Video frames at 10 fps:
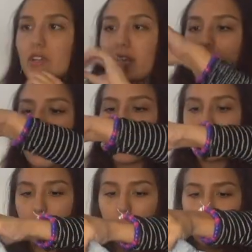Really
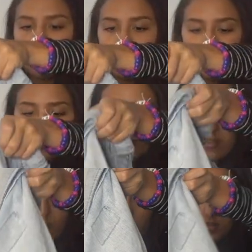comfortable.
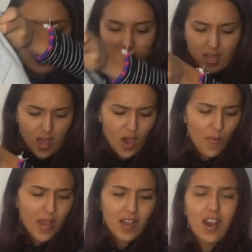
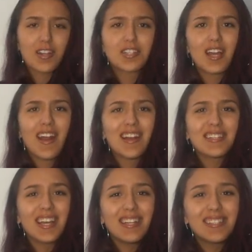Oh my gosh, it
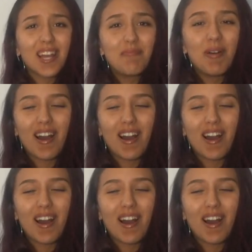has an inside